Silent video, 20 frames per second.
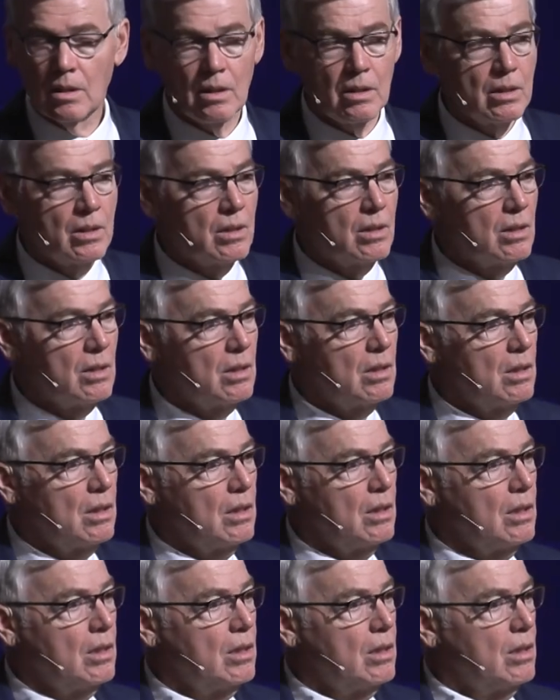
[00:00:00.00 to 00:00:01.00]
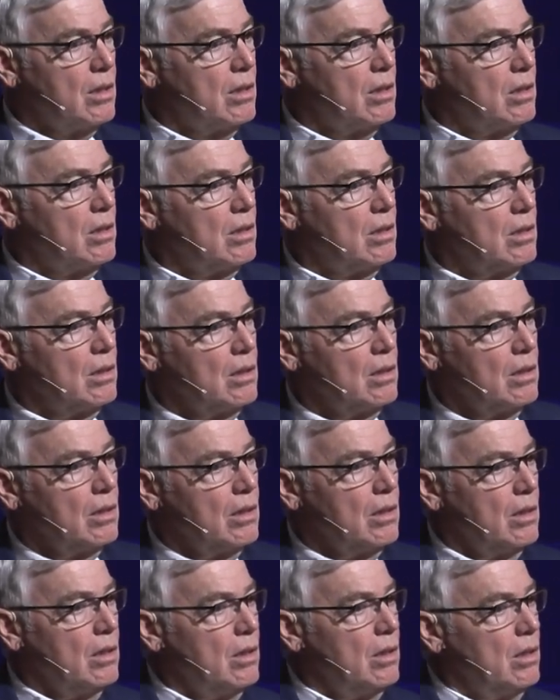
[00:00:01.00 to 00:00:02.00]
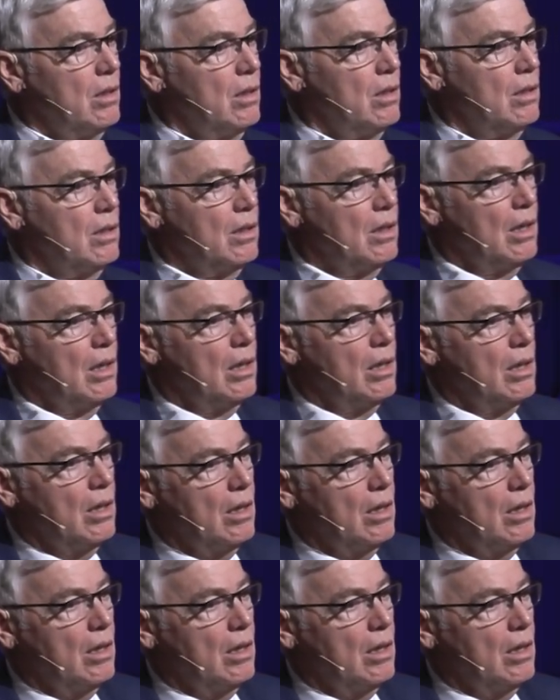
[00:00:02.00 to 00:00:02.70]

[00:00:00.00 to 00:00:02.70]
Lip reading: (no one is talking)